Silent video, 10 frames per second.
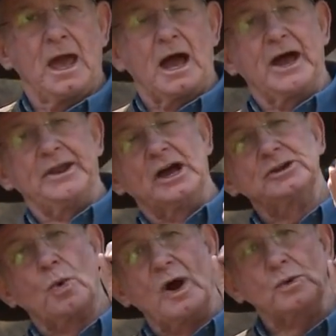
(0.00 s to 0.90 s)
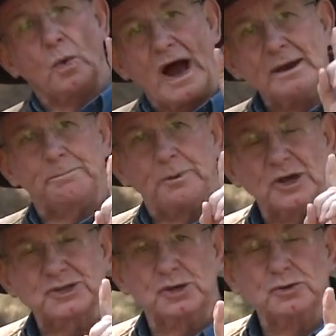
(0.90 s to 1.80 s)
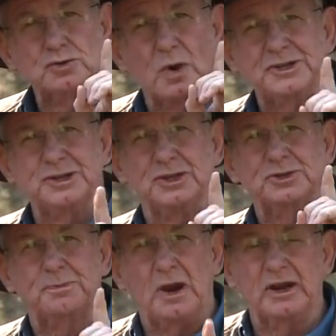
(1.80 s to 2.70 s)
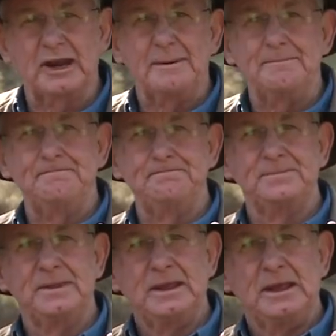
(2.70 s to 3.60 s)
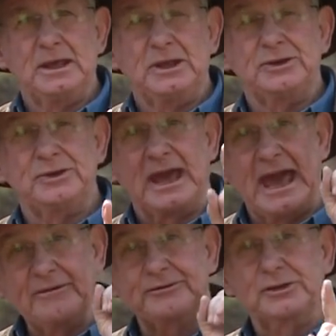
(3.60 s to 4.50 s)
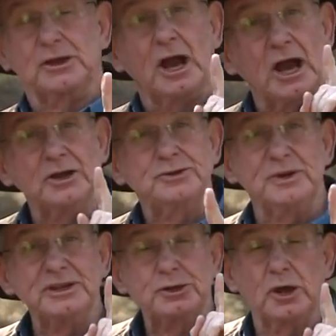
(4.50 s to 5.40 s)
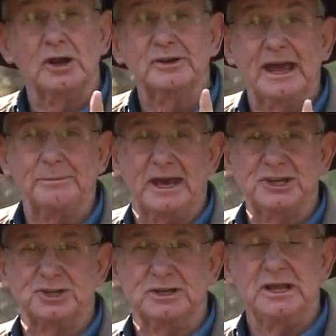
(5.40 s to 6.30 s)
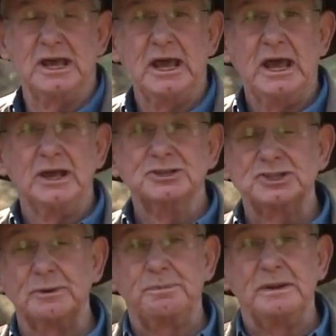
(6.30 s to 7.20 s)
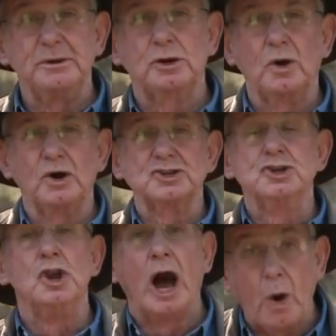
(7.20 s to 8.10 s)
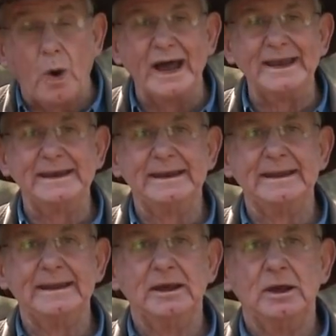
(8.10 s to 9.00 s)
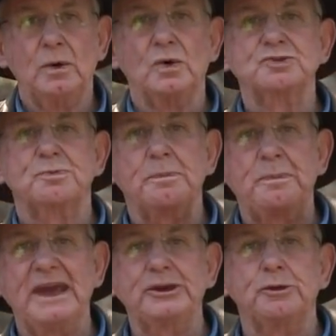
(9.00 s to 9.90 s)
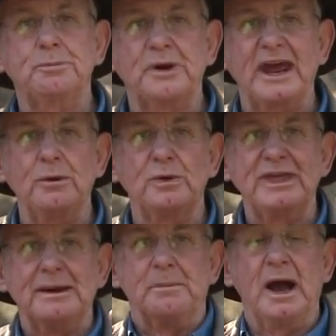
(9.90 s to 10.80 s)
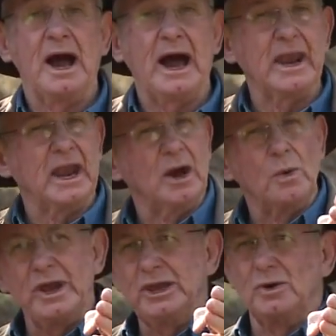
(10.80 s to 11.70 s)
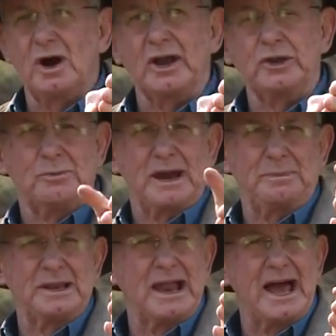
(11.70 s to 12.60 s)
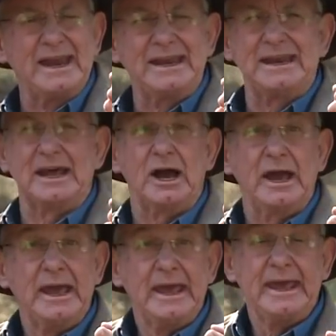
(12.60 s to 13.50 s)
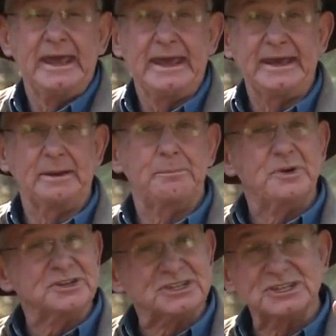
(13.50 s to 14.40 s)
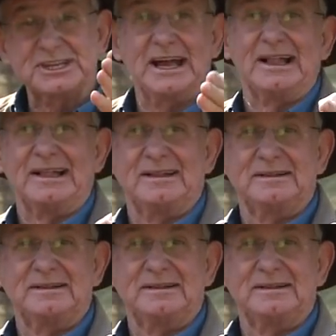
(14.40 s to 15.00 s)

I don't want one person who's watching this program to have to go to eternal damnation simply because no one was prepared to pray with them. I don't know where you are. You might be lying in a, in a prison cell.